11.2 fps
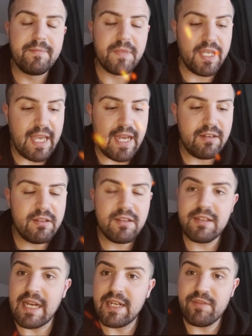Again,
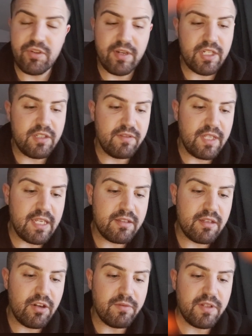standard restrictions for this:
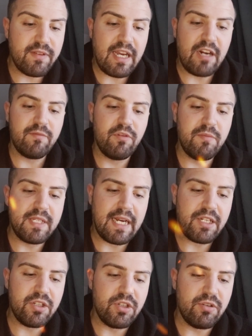an operative cannot perform this
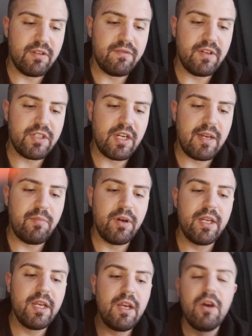action during the first turning
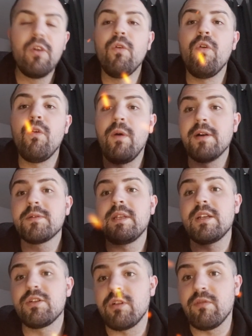point or whilst
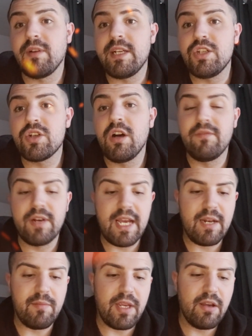within control range of an
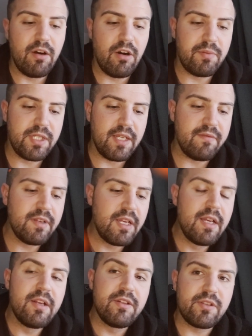enemy operative.
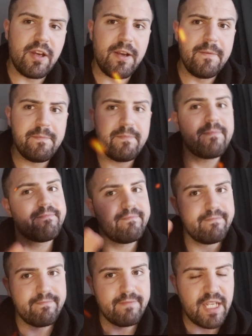So
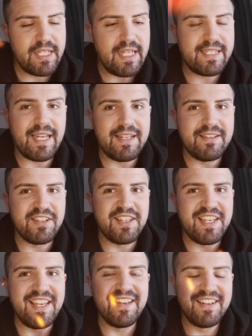let's get into
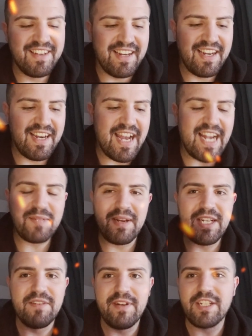the
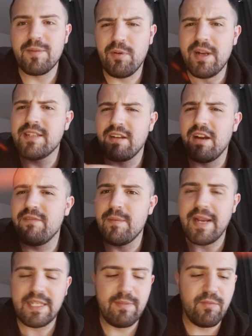explanation of victory points, and hopefully it
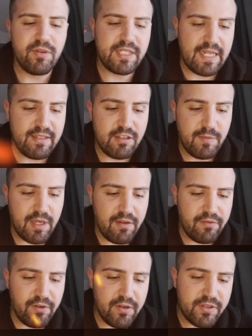makes a bit more sense as we go
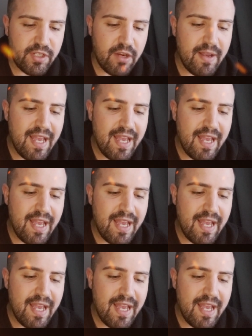through. So